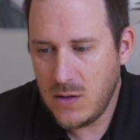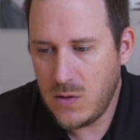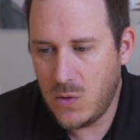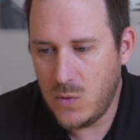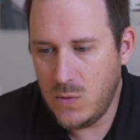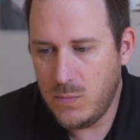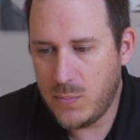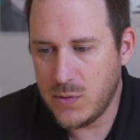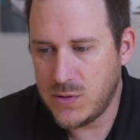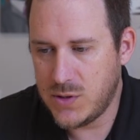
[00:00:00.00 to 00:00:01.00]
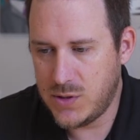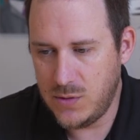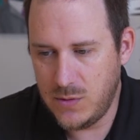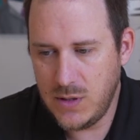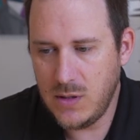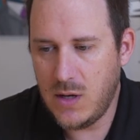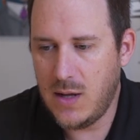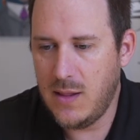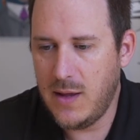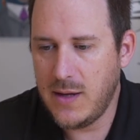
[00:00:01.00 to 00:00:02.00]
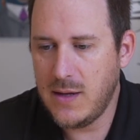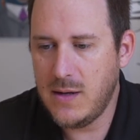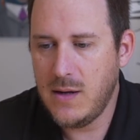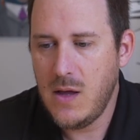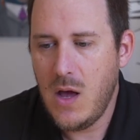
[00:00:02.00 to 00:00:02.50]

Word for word: Cool, burst shooting. I like it.